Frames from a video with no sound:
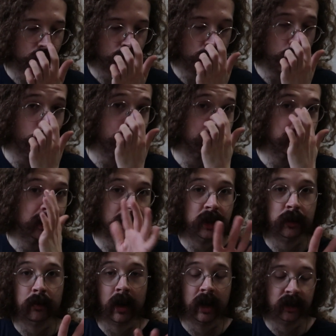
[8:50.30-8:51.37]
You don't feel
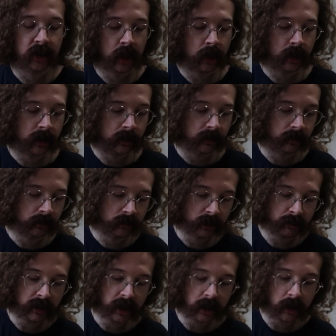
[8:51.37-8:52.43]
the spines at all.
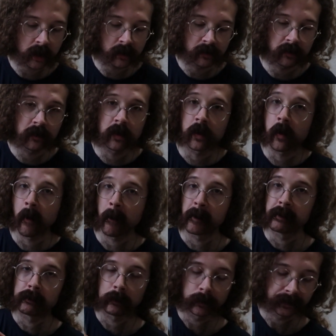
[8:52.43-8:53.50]
Speaking of,
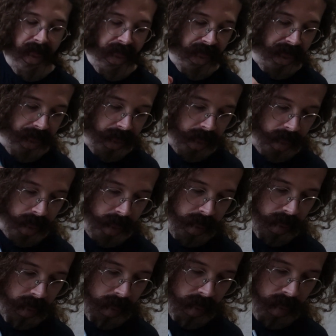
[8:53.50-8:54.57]

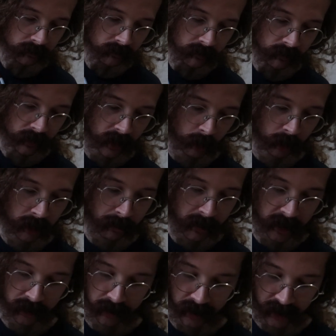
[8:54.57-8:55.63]
I want to
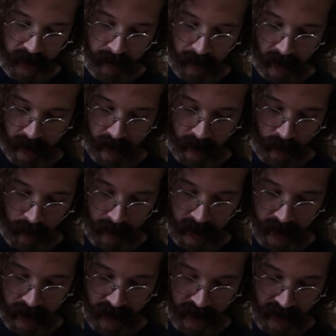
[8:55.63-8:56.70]
mess with the spine a little
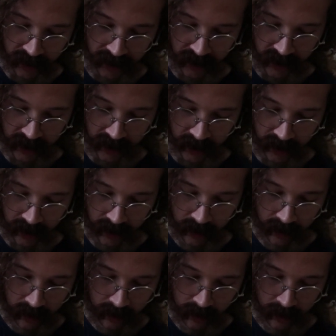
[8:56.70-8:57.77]
bit just to see like,
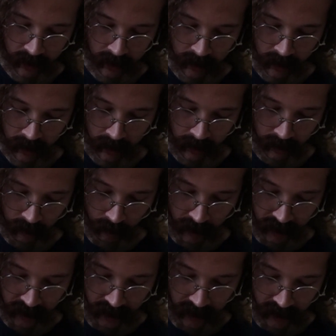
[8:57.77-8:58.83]

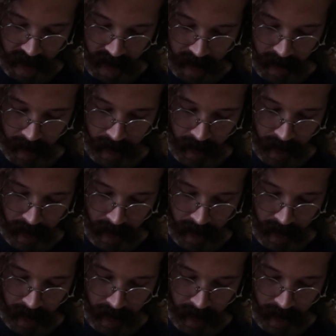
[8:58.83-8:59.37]
what's the